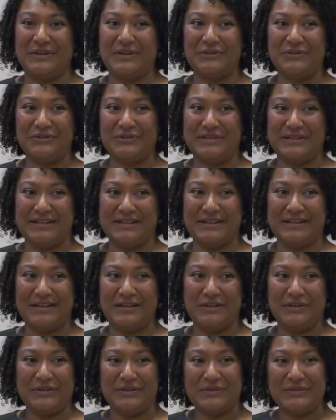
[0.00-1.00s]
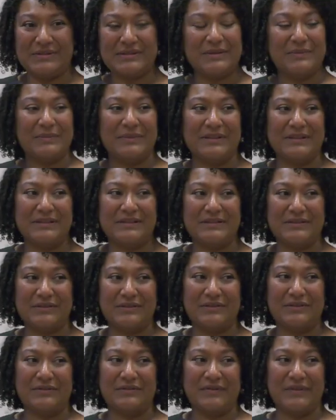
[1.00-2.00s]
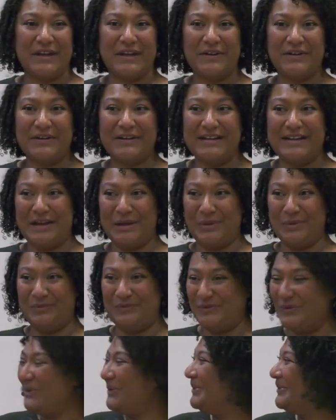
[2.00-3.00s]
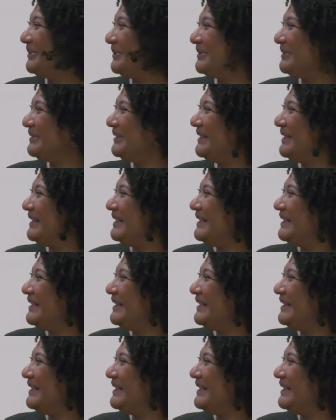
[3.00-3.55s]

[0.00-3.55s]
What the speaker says: understand how to use something, so they're very helpful.